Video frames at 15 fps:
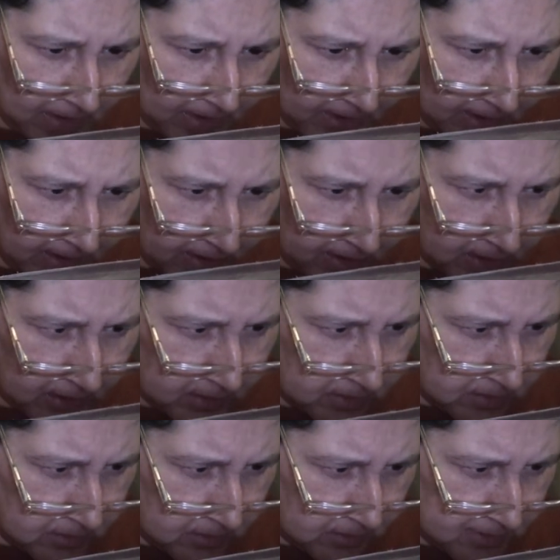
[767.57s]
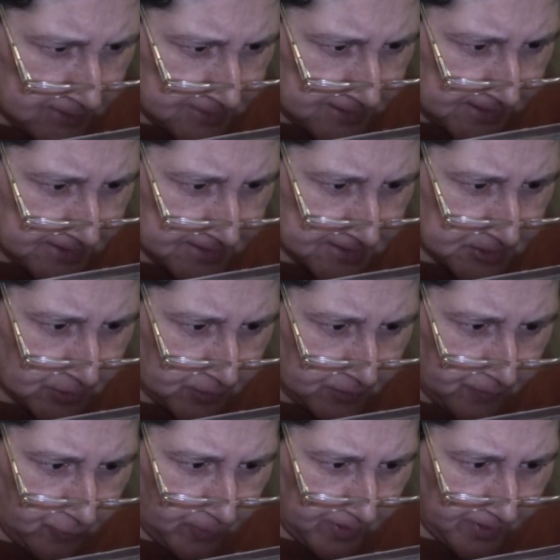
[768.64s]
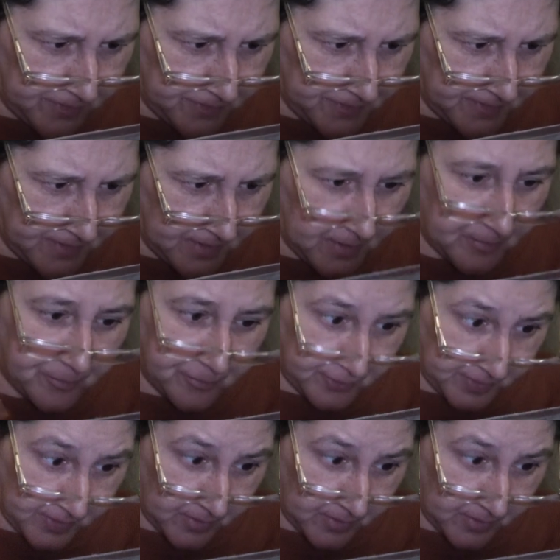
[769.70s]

And it says served with the